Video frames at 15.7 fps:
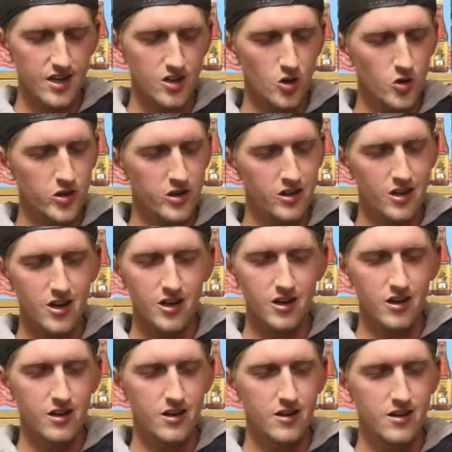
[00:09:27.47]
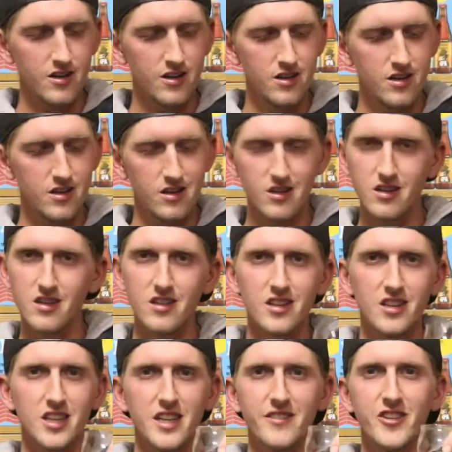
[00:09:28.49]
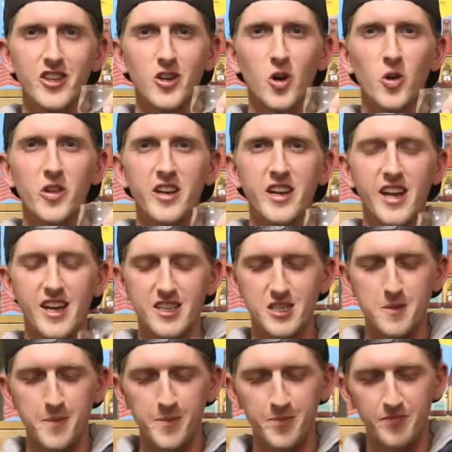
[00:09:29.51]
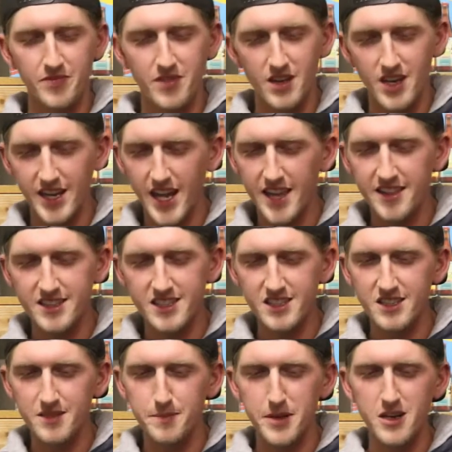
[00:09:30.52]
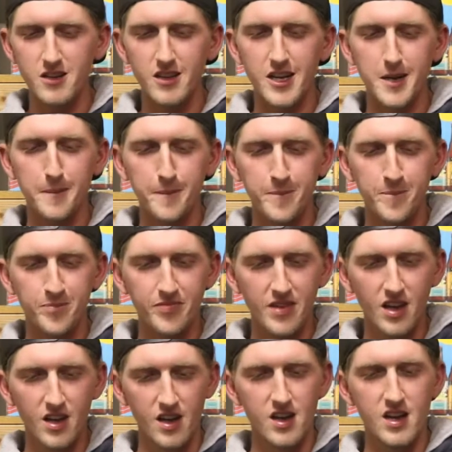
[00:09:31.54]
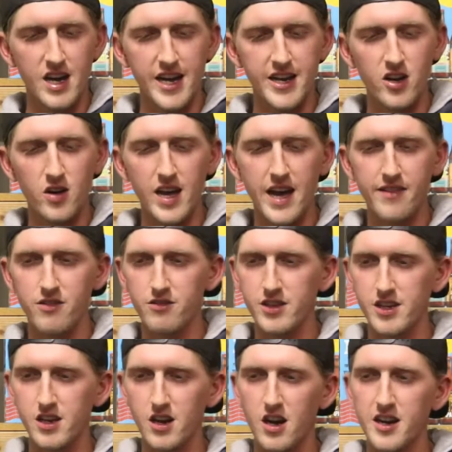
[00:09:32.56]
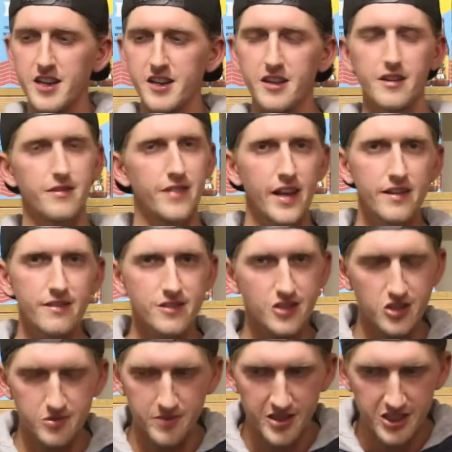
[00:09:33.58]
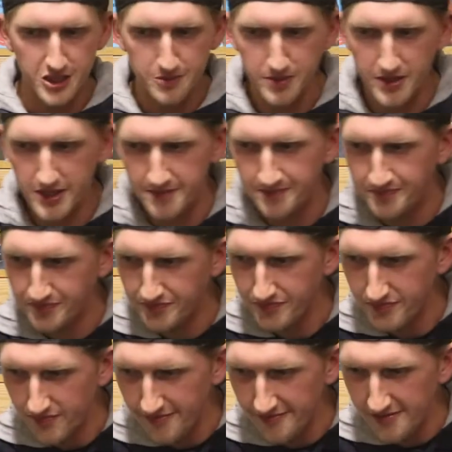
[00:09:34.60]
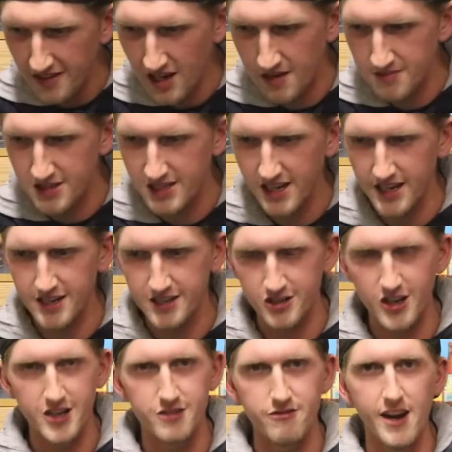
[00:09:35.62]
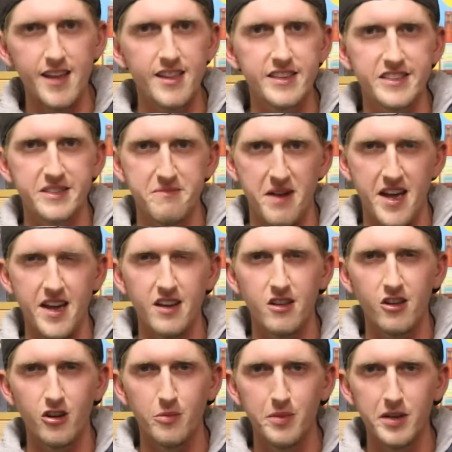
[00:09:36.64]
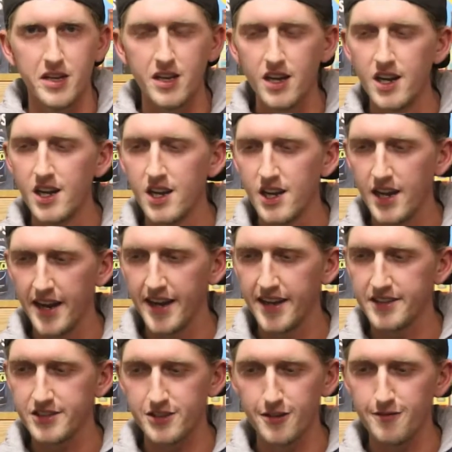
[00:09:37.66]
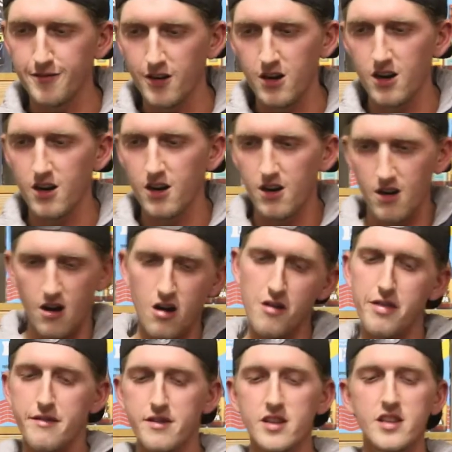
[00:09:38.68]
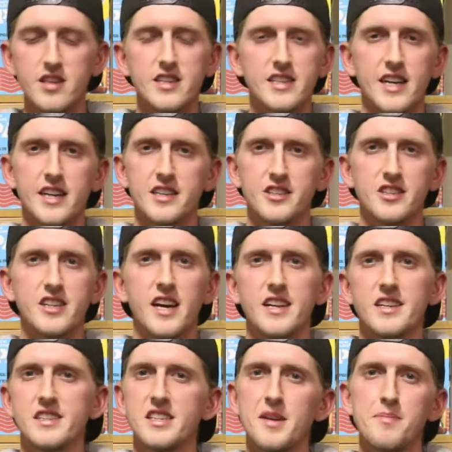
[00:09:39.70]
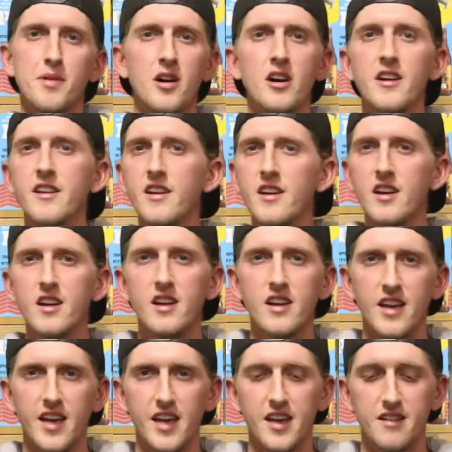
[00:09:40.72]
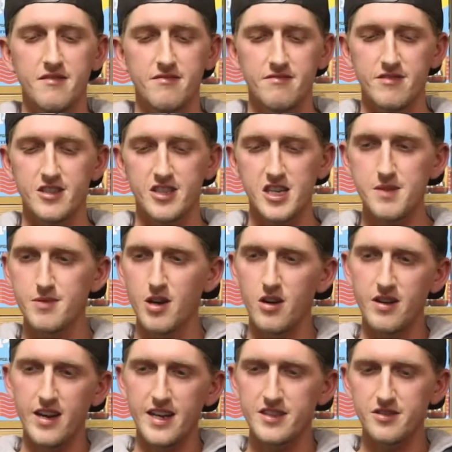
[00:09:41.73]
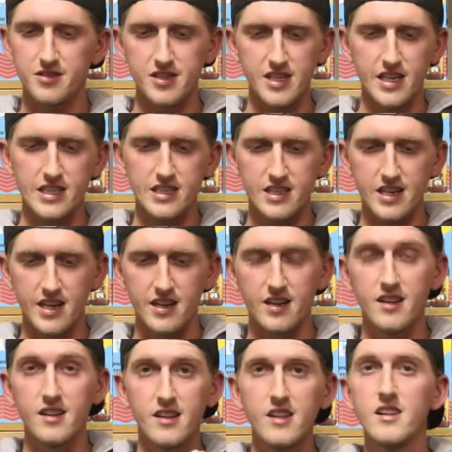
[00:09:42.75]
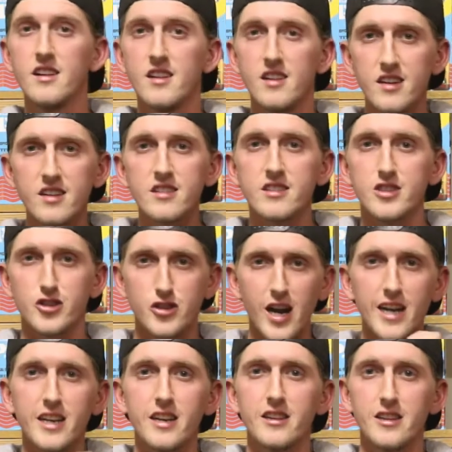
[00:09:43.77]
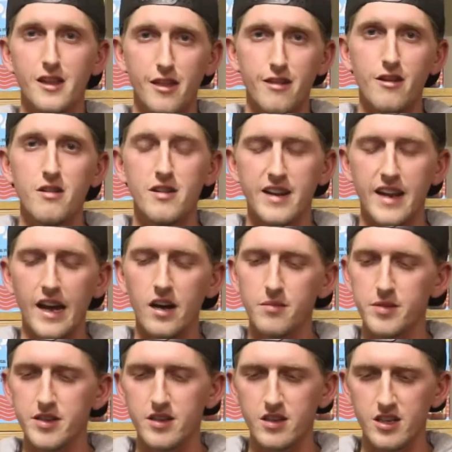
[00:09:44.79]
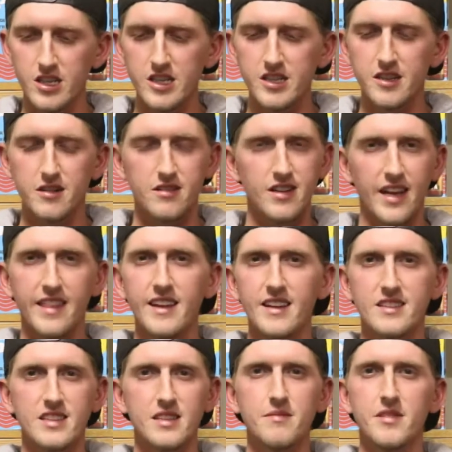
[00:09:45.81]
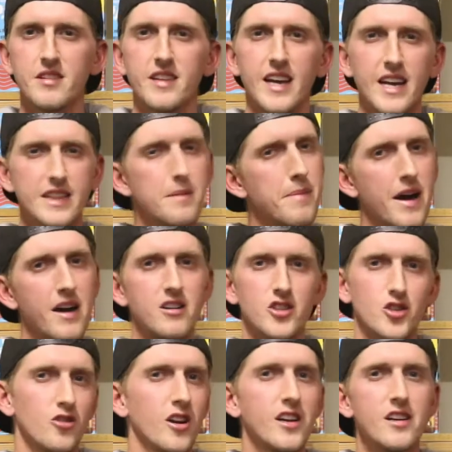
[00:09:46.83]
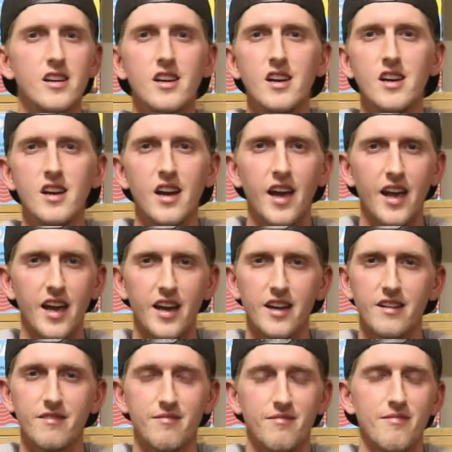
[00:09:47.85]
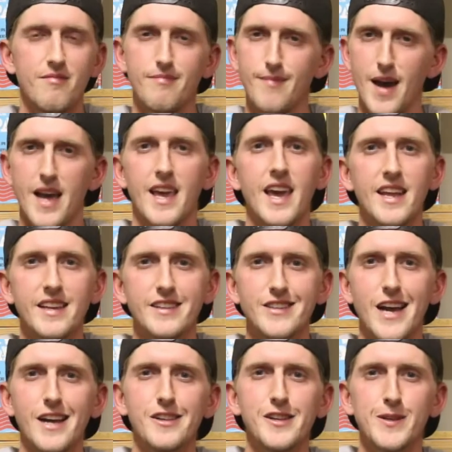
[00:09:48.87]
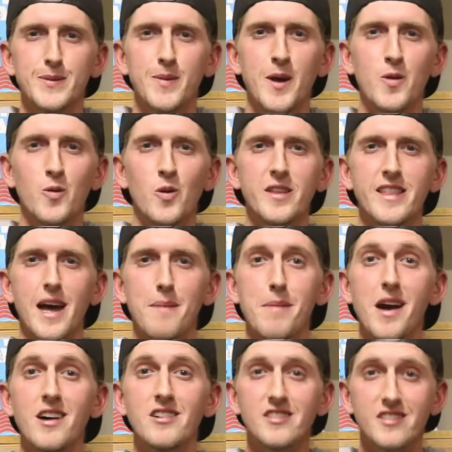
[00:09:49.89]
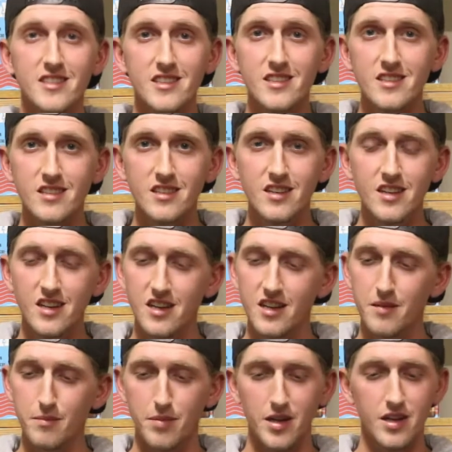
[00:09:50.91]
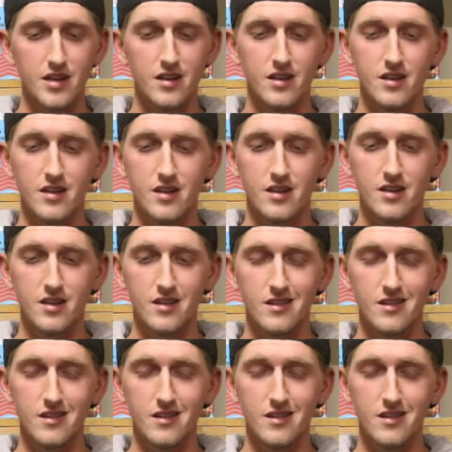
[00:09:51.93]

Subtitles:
Golden lager. Living the golden days. Again, this is a beer like, I know I haven't really gone into the flavors too much, but I'm just kind of trying to rate these in my head a little bit. And so far, all 3 of these I can just kind of sip on and just keep going. As you see, I just kind of distractedly throw it down, but they're good. I think they got the balance right. And I can't exactly explain what that balance is, but